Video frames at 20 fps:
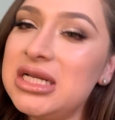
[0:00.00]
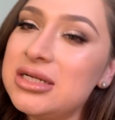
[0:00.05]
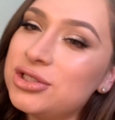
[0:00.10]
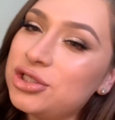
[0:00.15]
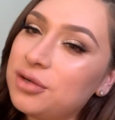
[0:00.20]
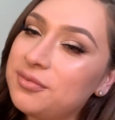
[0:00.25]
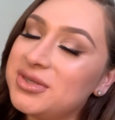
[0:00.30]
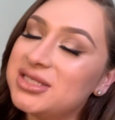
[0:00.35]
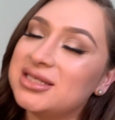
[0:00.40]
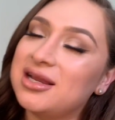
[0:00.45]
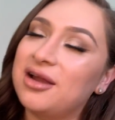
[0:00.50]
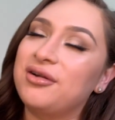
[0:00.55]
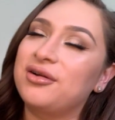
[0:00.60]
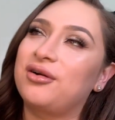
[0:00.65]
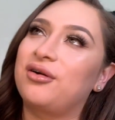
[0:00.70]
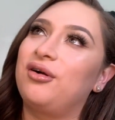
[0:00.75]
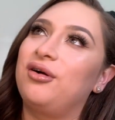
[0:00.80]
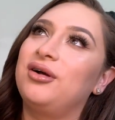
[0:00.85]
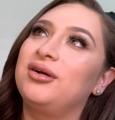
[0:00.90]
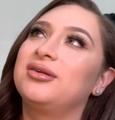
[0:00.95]
don't be scared,
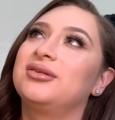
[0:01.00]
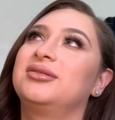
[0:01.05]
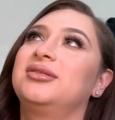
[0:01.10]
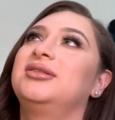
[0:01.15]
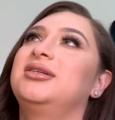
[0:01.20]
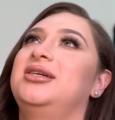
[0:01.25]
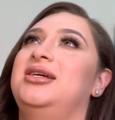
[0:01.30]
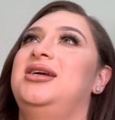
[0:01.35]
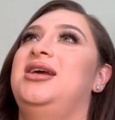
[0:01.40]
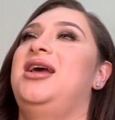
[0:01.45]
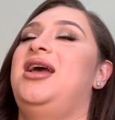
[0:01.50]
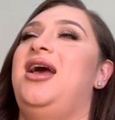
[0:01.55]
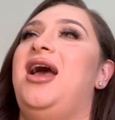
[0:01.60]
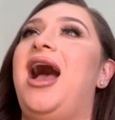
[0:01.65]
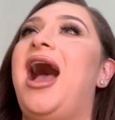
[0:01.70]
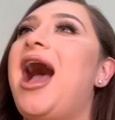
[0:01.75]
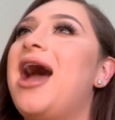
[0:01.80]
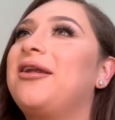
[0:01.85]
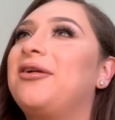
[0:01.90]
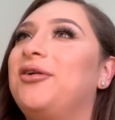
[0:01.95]
girl.
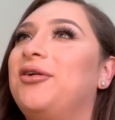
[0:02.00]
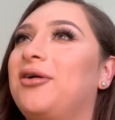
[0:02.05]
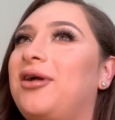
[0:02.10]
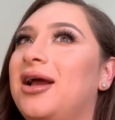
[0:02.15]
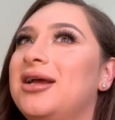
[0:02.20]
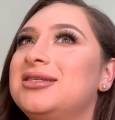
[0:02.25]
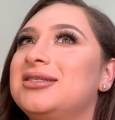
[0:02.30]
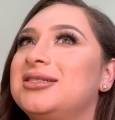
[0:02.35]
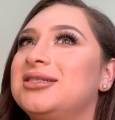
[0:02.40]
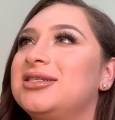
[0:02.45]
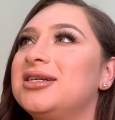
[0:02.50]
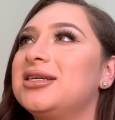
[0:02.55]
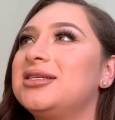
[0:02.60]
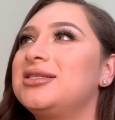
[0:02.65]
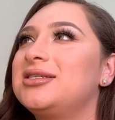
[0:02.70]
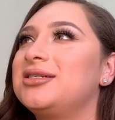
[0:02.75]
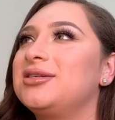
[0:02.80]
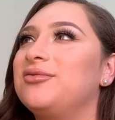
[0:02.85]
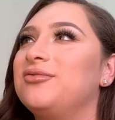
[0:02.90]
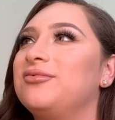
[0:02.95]
I don't know, guys.
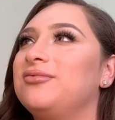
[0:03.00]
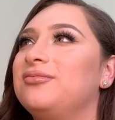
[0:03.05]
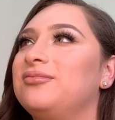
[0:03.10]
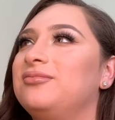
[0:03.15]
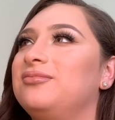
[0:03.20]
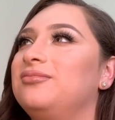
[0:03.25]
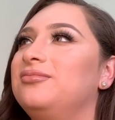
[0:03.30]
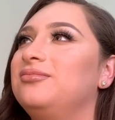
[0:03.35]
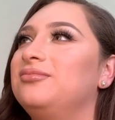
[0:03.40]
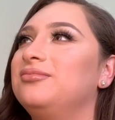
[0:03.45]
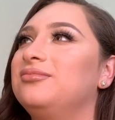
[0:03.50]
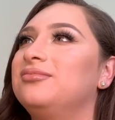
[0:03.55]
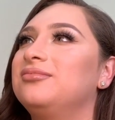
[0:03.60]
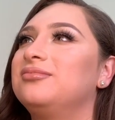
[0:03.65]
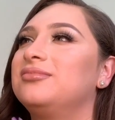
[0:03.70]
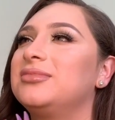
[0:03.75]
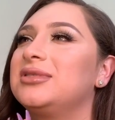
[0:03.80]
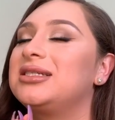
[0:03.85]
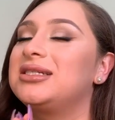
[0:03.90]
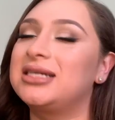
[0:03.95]
Just
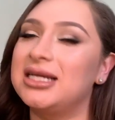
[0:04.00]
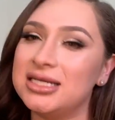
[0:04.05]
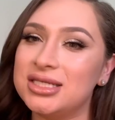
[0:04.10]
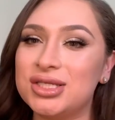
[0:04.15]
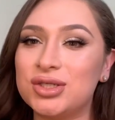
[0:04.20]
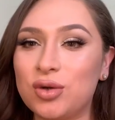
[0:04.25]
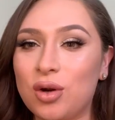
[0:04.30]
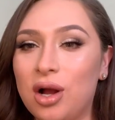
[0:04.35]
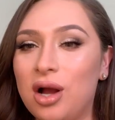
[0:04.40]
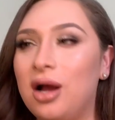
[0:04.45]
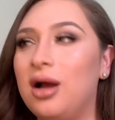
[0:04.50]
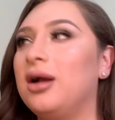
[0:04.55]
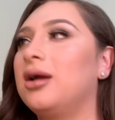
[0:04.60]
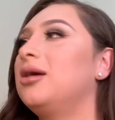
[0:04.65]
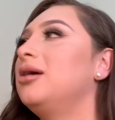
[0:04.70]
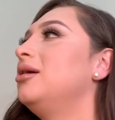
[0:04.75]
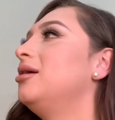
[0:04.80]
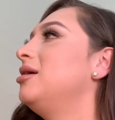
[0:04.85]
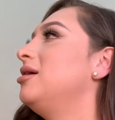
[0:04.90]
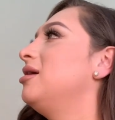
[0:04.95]
stay
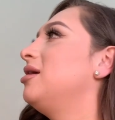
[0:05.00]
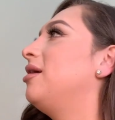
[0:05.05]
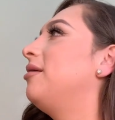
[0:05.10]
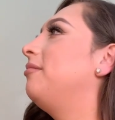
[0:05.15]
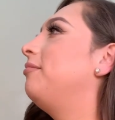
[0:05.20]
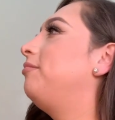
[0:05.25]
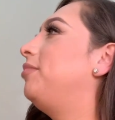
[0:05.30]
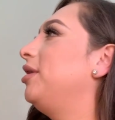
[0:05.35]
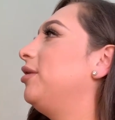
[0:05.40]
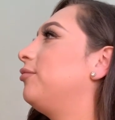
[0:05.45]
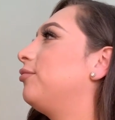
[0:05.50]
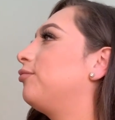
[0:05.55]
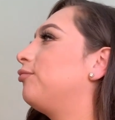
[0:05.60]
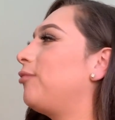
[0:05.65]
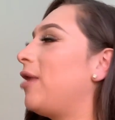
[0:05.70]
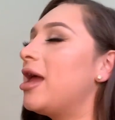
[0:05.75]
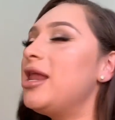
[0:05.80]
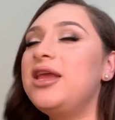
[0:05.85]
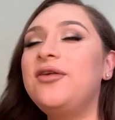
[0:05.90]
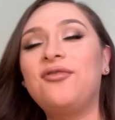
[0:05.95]
strong. Be
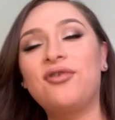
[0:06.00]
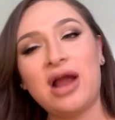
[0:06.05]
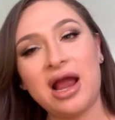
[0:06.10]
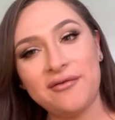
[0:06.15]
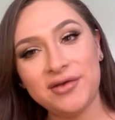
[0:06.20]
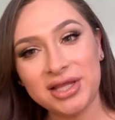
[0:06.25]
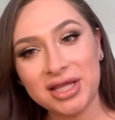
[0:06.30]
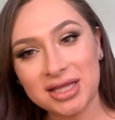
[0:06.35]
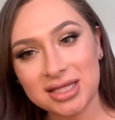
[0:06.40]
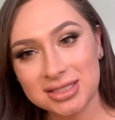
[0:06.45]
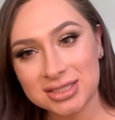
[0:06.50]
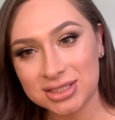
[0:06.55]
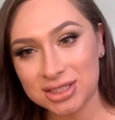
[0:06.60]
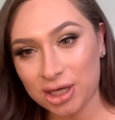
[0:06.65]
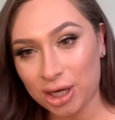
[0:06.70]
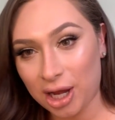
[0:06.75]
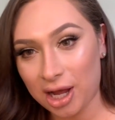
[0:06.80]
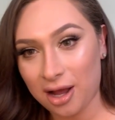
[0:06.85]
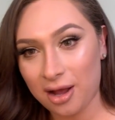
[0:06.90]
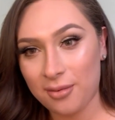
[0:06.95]
ready for everything that's to
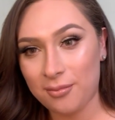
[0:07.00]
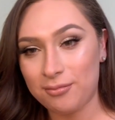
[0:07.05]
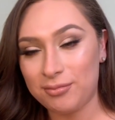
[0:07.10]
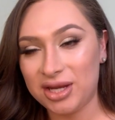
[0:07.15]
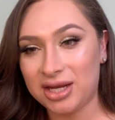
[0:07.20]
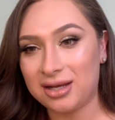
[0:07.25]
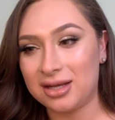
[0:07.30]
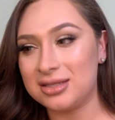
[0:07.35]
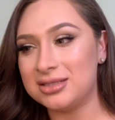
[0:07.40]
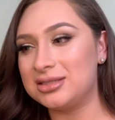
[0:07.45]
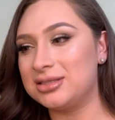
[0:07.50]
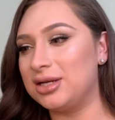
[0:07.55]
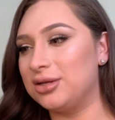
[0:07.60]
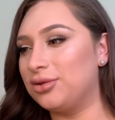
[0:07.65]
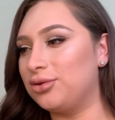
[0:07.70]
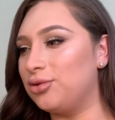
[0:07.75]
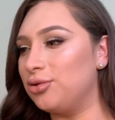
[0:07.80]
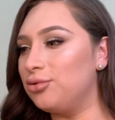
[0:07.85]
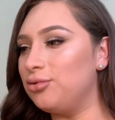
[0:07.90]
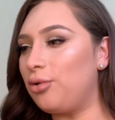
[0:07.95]
come, because
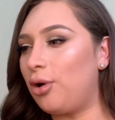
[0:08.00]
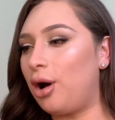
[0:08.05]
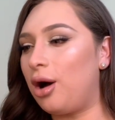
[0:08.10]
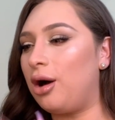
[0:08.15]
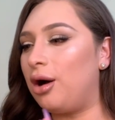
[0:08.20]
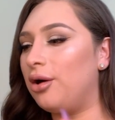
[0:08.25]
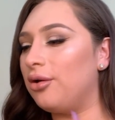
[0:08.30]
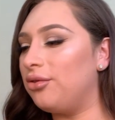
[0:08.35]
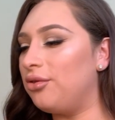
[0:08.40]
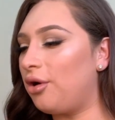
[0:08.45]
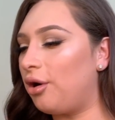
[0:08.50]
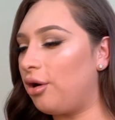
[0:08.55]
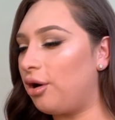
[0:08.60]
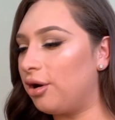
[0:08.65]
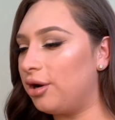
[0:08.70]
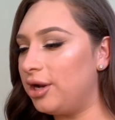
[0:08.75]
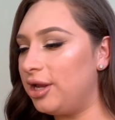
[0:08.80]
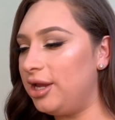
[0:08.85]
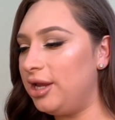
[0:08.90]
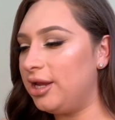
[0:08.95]
through all the
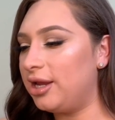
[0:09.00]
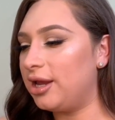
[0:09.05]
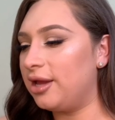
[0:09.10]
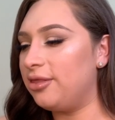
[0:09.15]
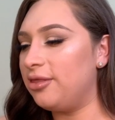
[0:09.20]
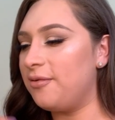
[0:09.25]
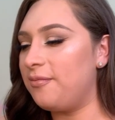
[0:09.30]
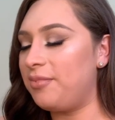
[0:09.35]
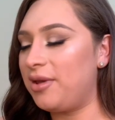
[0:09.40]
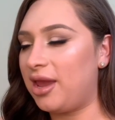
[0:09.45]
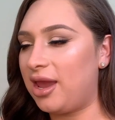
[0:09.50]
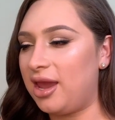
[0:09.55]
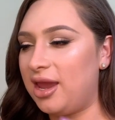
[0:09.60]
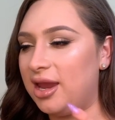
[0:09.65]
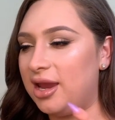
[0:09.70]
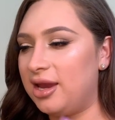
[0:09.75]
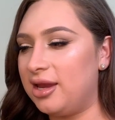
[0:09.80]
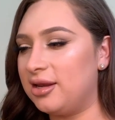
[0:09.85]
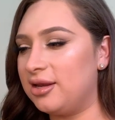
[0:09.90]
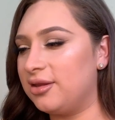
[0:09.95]
heartache and the
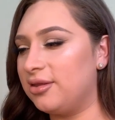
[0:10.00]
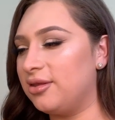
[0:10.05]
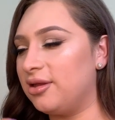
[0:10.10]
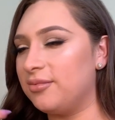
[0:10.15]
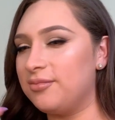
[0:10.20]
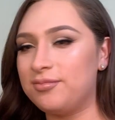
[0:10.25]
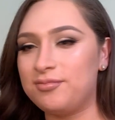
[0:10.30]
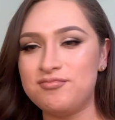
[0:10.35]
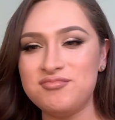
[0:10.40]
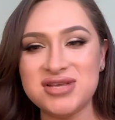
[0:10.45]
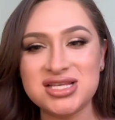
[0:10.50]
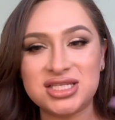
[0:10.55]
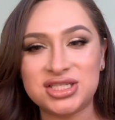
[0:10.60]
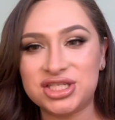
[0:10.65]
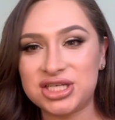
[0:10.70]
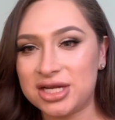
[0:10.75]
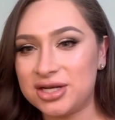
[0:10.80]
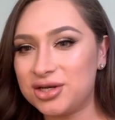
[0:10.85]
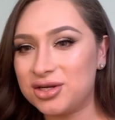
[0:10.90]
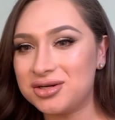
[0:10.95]
pain and the
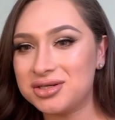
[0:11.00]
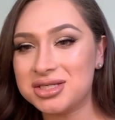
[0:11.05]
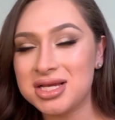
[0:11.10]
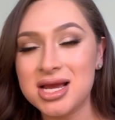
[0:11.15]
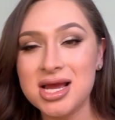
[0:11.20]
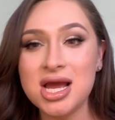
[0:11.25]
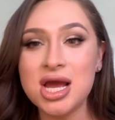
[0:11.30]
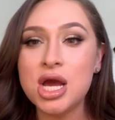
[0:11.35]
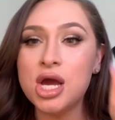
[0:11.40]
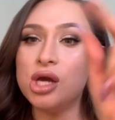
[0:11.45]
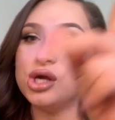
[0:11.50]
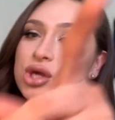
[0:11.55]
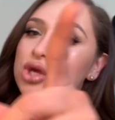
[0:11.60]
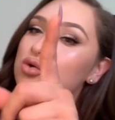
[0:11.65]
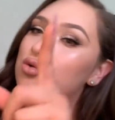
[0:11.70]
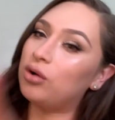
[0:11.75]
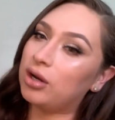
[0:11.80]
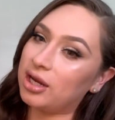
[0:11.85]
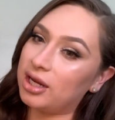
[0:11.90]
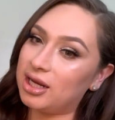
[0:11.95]
misgenders,
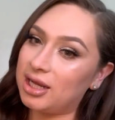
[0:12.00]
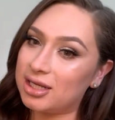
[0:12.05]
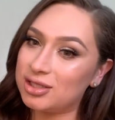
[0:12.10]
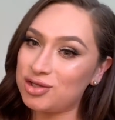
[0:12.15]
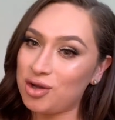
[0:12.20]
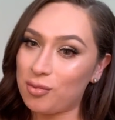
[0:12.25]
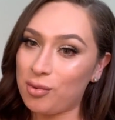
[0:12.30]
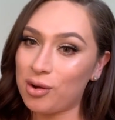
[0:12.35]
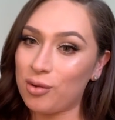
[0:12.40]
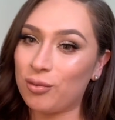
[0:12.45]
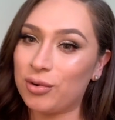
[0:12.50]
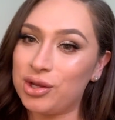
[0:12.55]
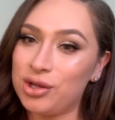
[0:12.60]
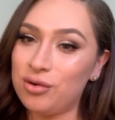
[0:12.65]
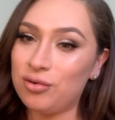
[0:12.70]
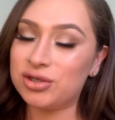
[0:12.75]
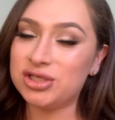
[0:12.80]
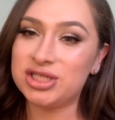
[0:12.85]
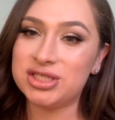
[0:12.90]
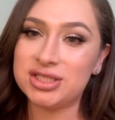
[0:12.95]
you are going to get to a point where
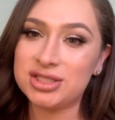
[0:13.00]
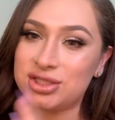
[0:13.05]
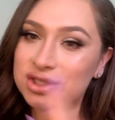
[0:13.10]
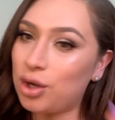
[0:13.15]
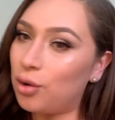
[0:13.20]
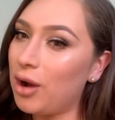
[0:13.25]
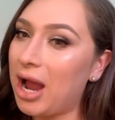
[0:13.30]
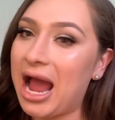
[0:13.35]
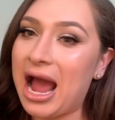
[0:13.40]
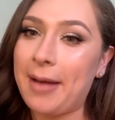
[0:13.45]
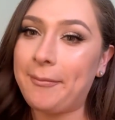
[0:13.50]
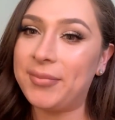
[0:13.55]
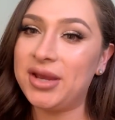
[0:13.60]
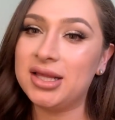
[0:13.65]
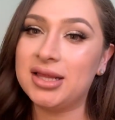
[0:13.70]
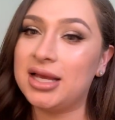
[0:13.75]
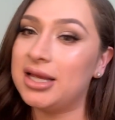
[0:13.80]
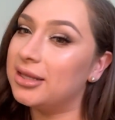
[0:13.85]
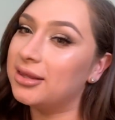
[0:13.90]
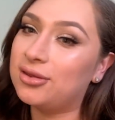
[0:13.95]
you are just so happy
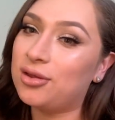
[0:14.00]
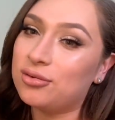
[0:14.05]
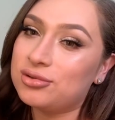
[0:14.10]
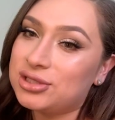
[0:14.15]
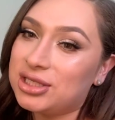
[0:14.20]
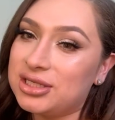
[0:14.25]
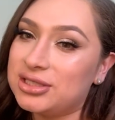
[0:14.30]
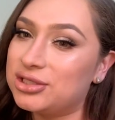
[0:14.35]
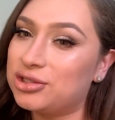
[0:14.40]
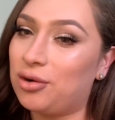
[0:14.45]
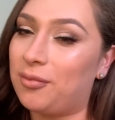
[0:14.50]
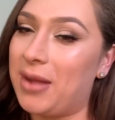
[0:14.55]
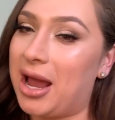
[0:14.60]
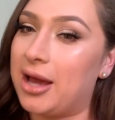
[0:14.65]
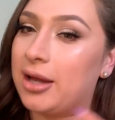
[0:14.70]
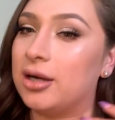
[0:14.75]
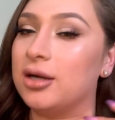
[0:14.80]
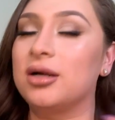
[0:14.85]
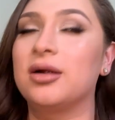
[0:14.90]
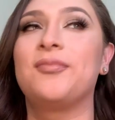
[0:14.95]
that those things don't
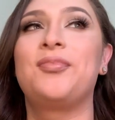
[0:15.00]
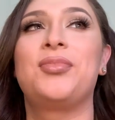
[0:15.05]
matter.